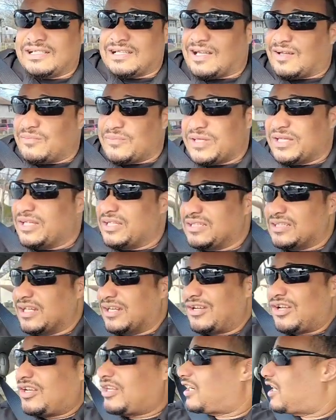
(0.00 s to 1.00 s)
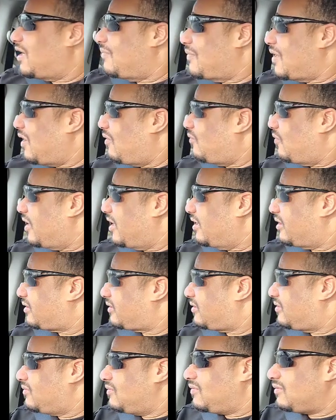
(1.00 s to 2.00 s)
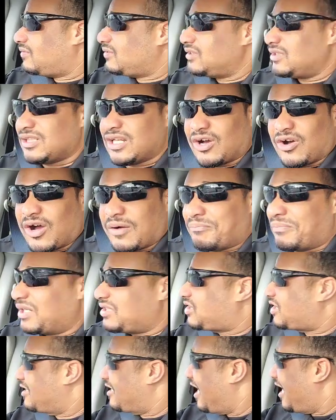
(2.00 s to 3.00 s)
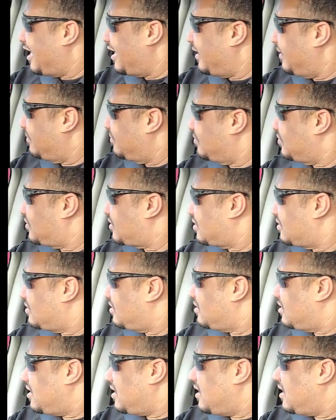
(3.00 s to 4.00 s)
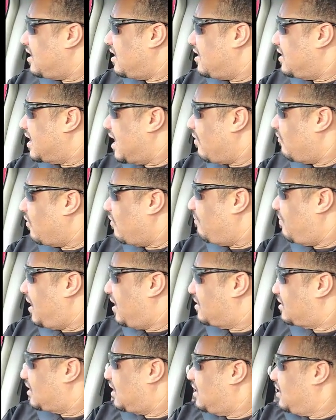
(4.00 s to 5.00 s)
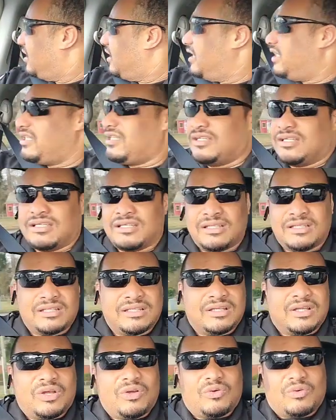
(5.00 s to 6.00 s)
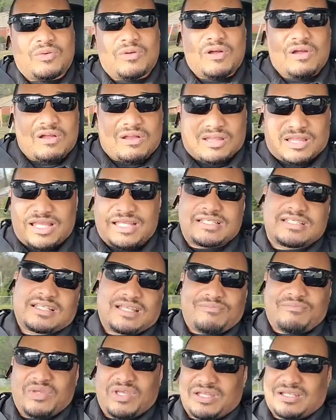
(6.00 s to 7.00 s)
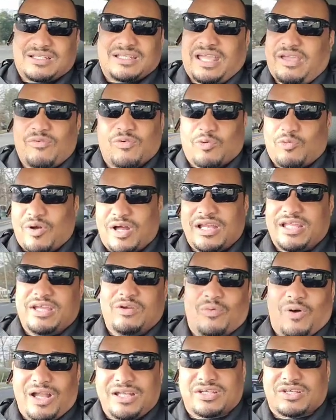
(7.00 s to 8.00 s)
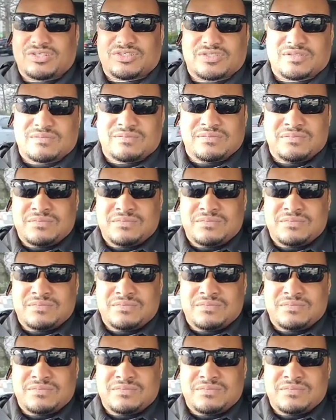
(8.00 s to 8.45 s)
I mean, they're going to come up with, you know, a bunch of names that were basically, let's admit, they were one-hit wonders.